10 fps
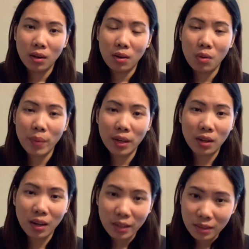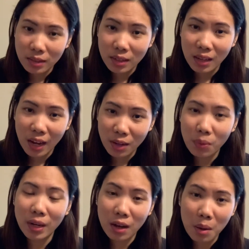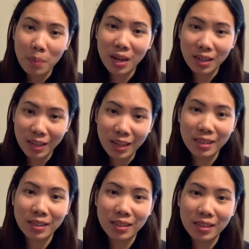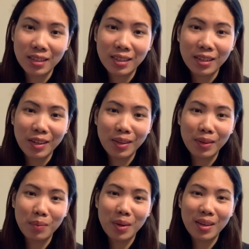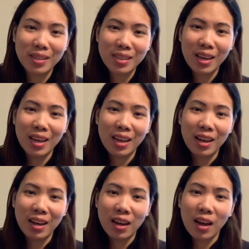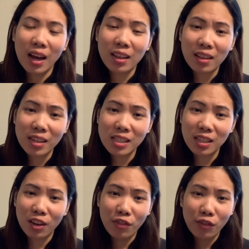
oh my God, I don't want to come back again, because at least if